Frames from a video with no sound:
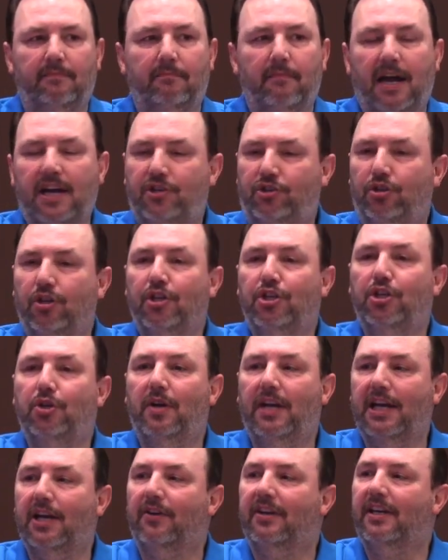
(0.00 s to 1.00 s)
Make sure
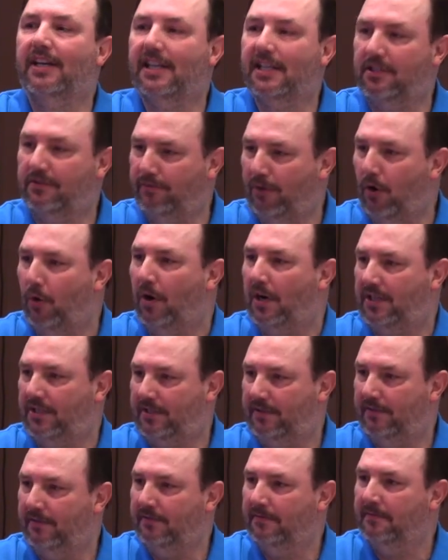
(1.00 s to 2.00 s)
you're hearing His
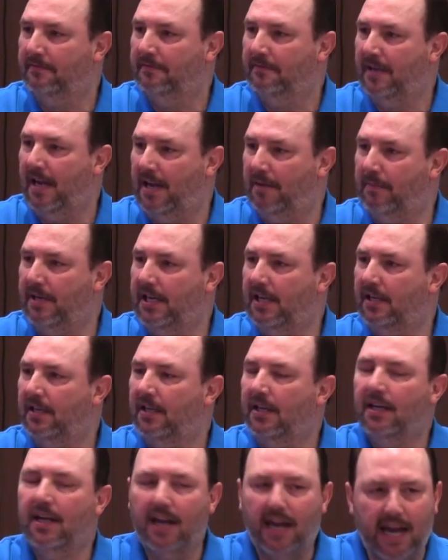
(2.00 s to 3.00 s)
voice. Amen.
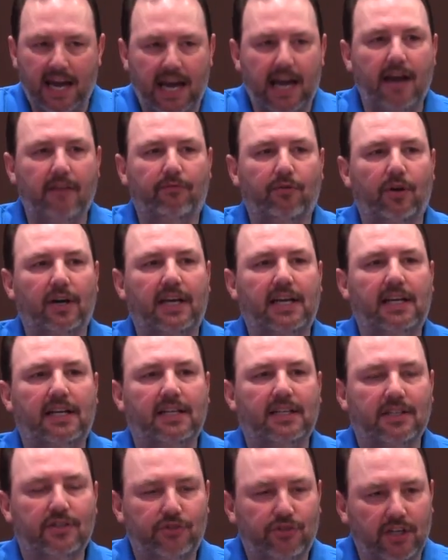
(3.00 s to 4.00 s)
Every
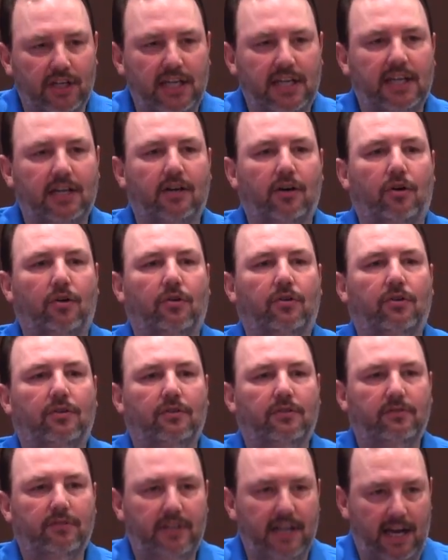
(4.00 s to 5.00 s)
single
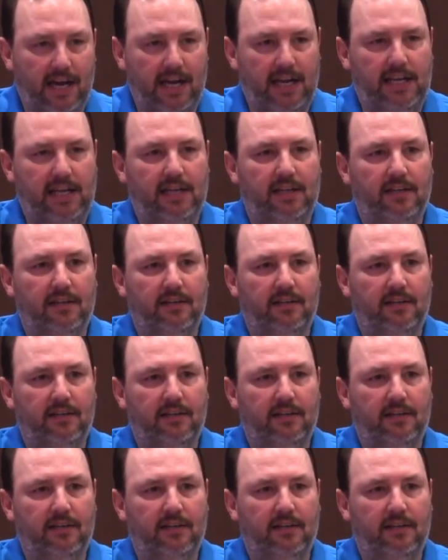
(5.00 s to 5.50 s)
day